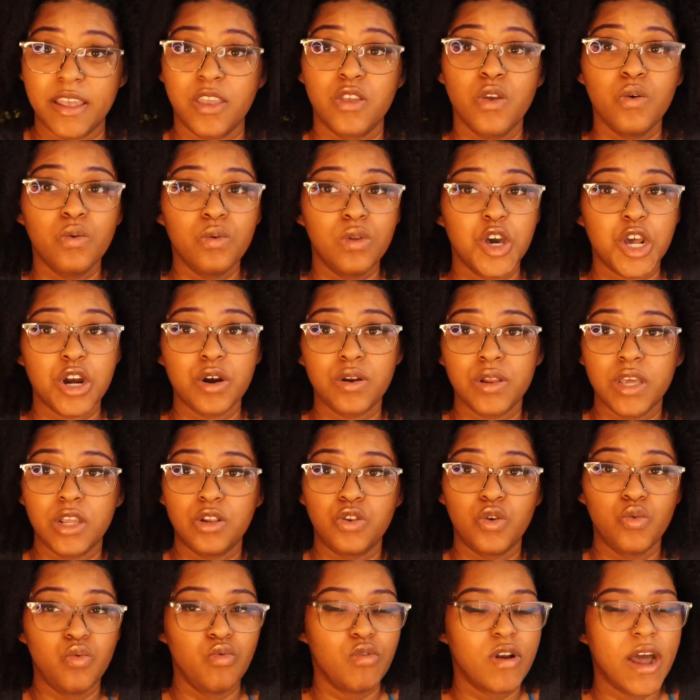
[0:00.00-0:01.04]
You literally
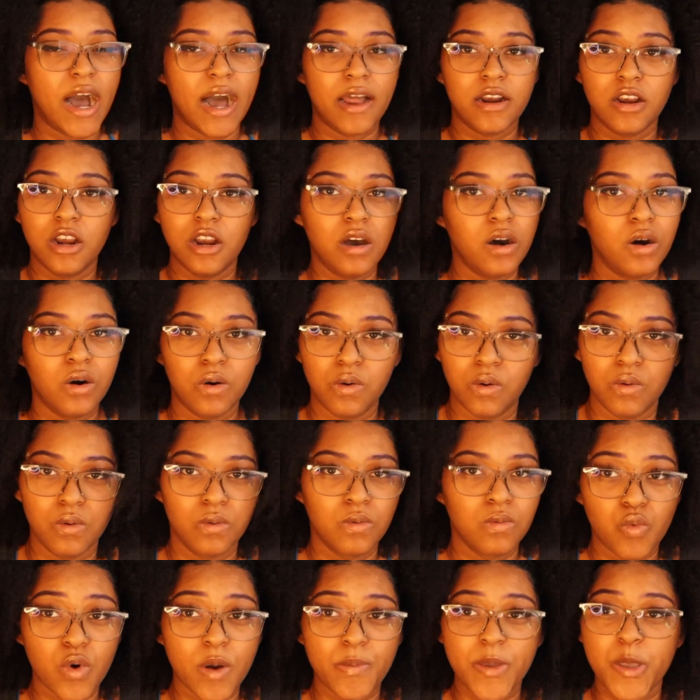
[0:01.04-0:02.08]
do not know
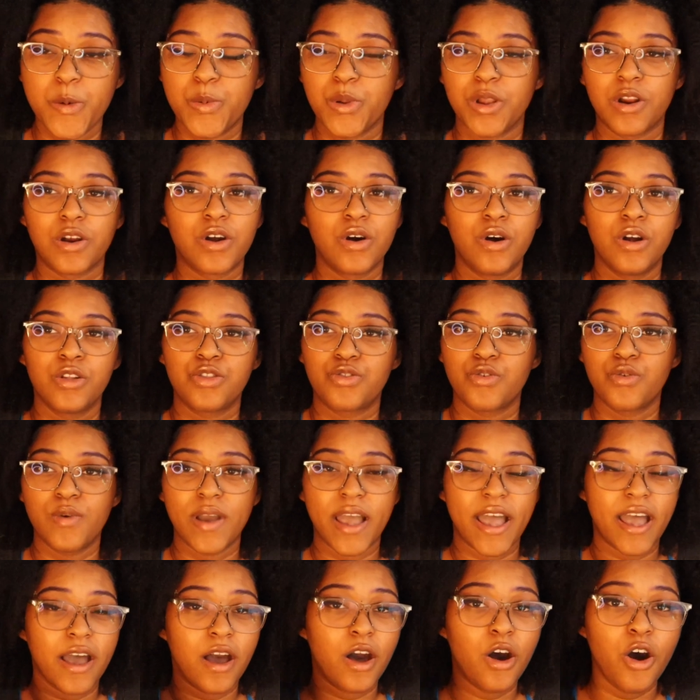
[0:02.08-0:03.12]
what people are going through
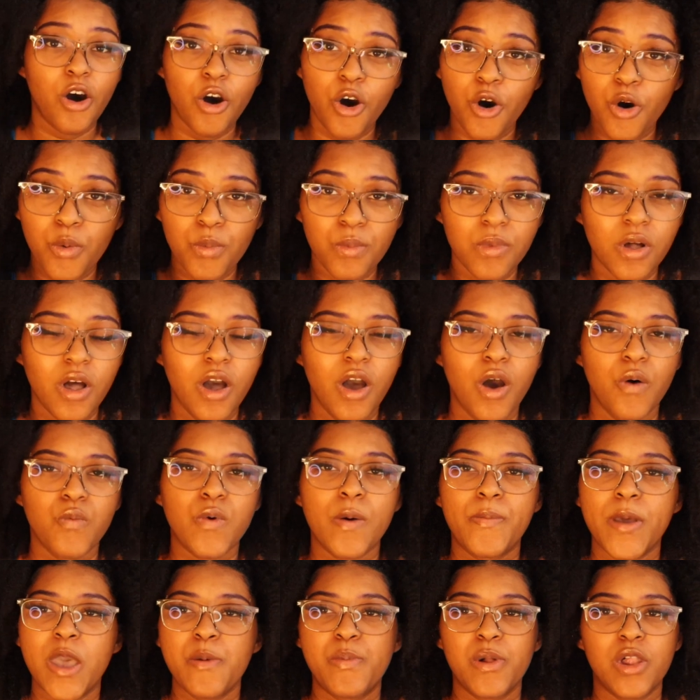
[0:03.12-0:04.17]
at home,
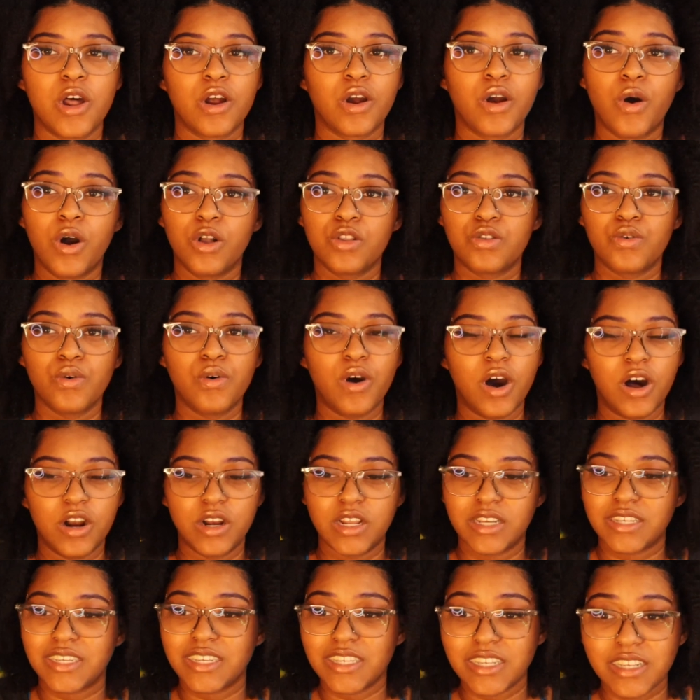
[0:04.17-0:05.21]
what people are going through on
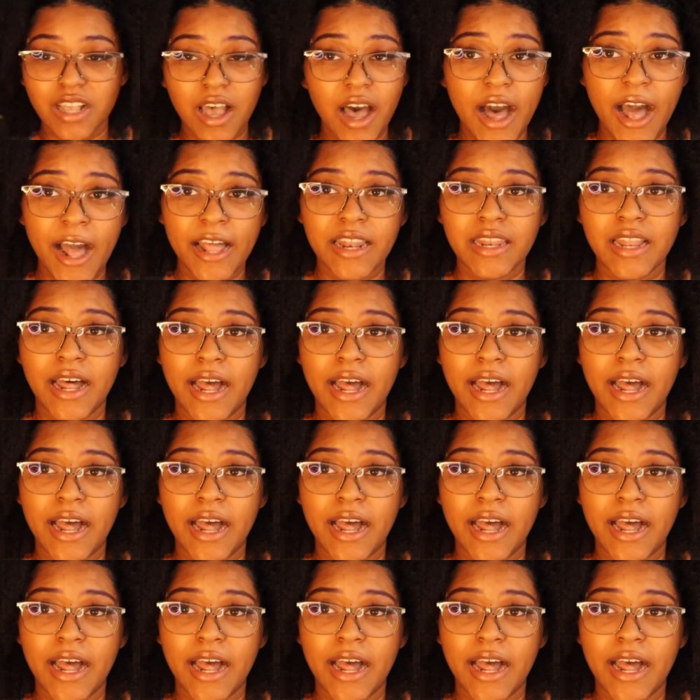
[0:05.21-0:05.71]
the side.